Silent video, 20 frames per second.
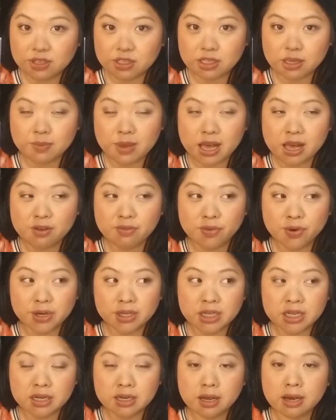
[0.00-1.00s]
It's about
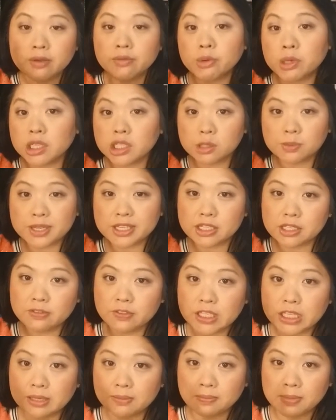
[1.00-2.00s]
14 uh, well,
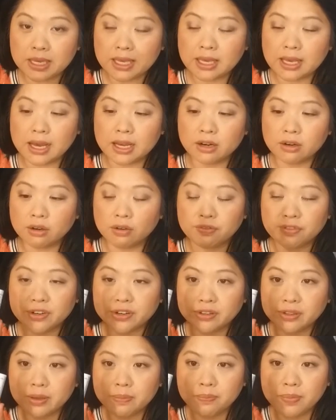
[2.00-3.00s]
expensive to me, I don't know, for
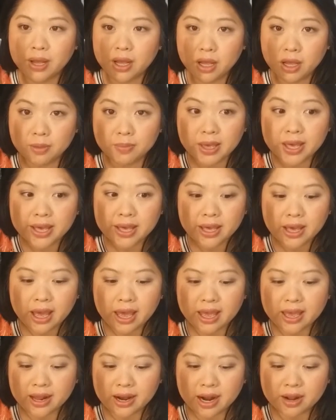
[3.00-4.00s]
a lip balm.
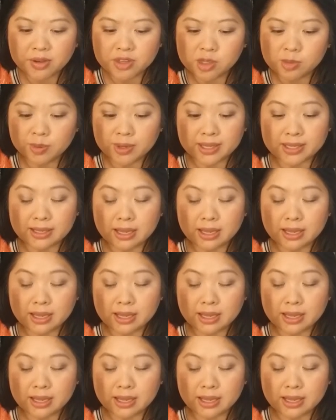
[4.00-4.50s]
And I was